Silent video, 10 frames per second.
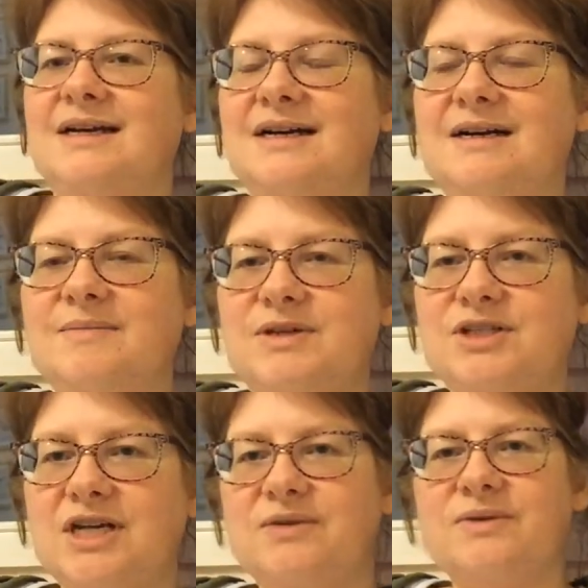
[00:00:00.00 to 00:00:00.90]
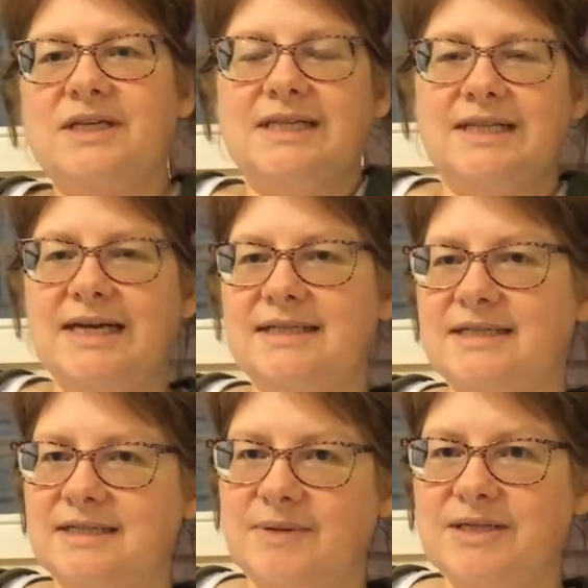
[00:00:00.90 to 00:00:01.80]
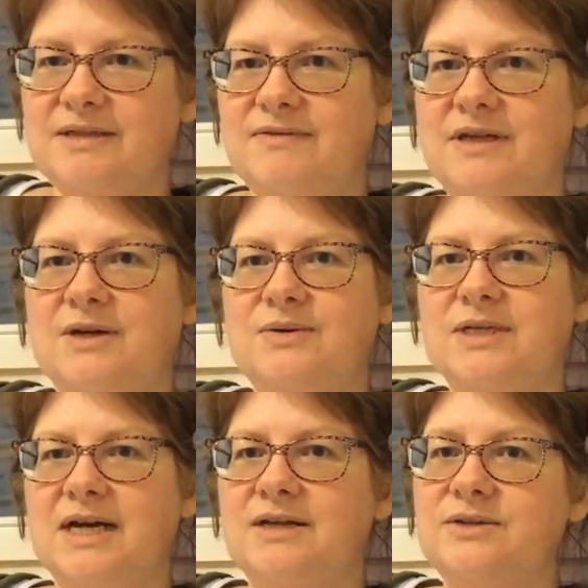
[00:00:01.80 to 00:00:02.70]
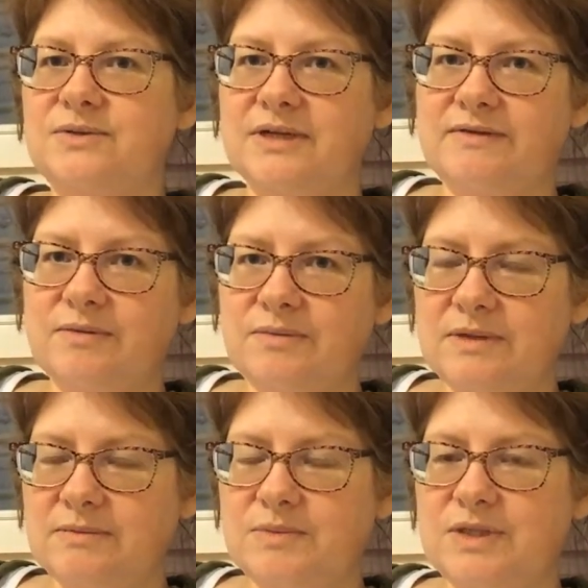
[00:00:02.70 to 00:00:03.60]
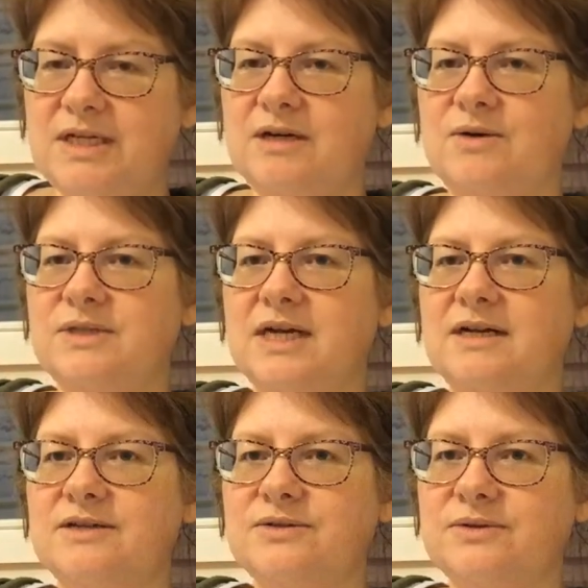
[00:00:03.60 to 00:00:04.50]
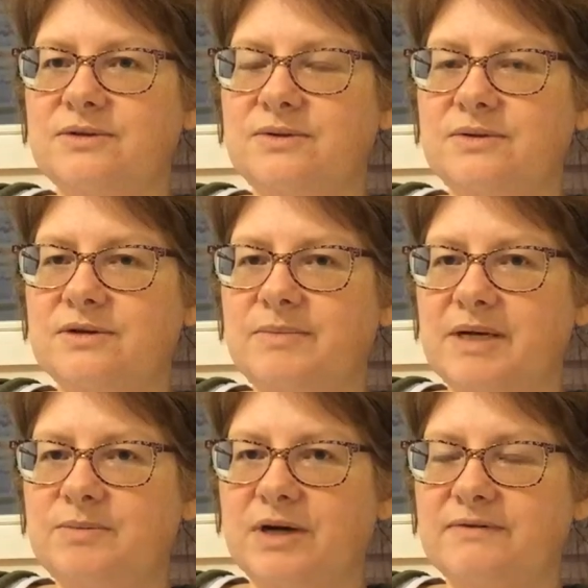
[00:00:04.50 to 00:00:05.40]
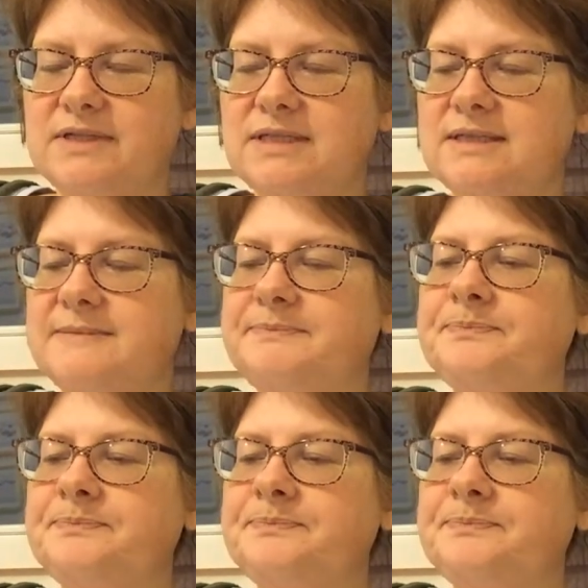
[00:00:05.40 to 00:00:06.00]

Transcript: They're generally less expensive than hotels or even boutique hotels or bed and breakfasts.